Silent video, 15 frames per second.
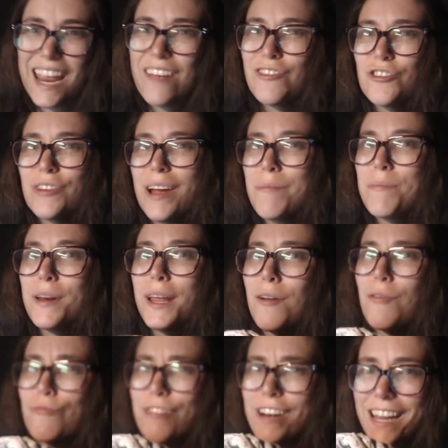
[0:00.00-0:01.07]
You ever try
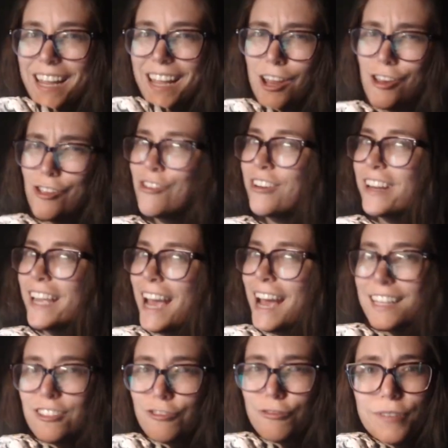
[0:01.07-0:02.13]
putting a ring on your
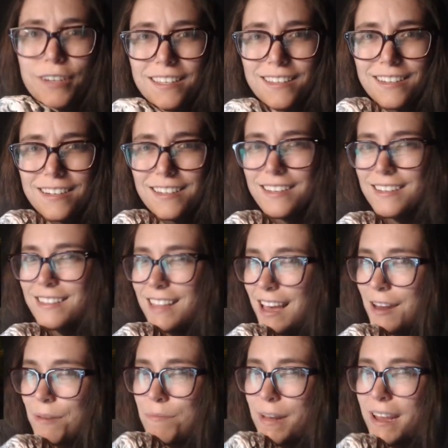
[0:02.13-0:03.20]
cat's wrist? Does
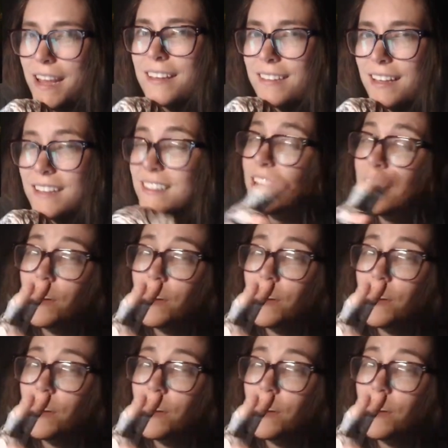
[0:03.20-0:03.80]
that make sense?